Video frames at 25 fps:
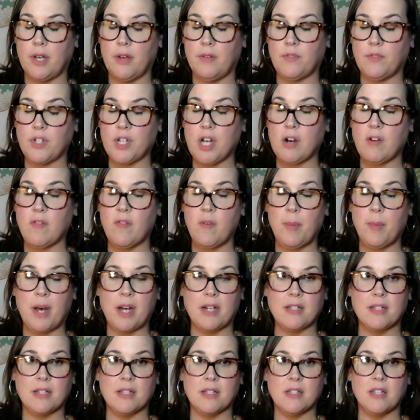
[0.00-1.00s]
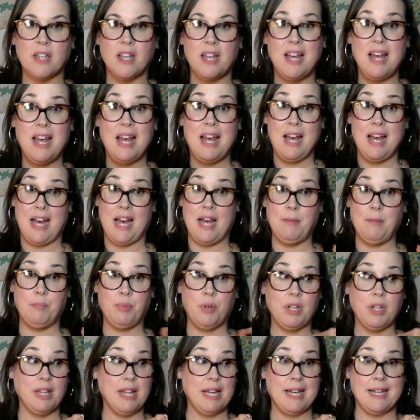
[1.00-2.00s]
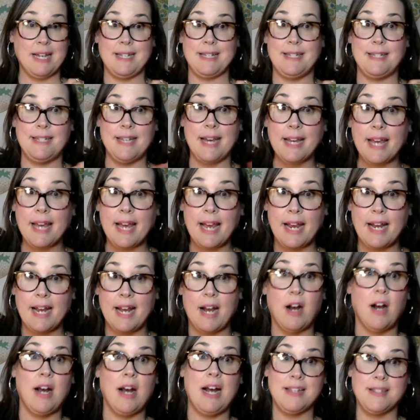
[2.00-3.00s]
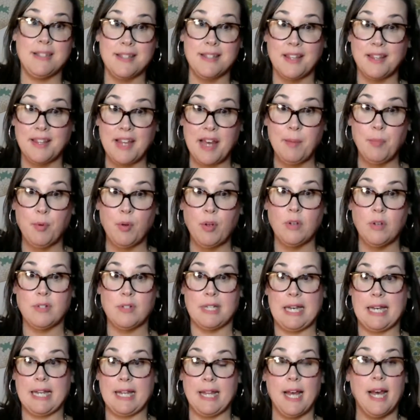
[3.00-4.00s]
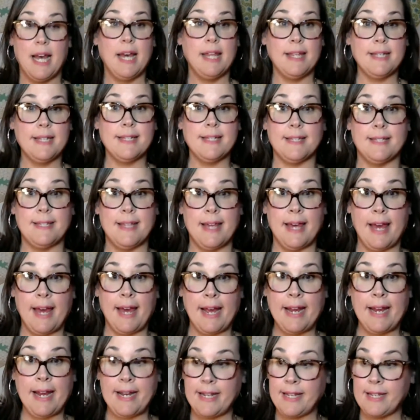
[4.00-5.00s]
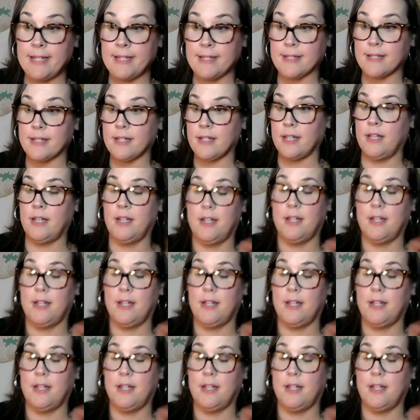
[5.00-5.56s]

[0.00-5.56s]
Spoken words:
photography boxes, and put like a decade as the label. It was like, this is the 80s.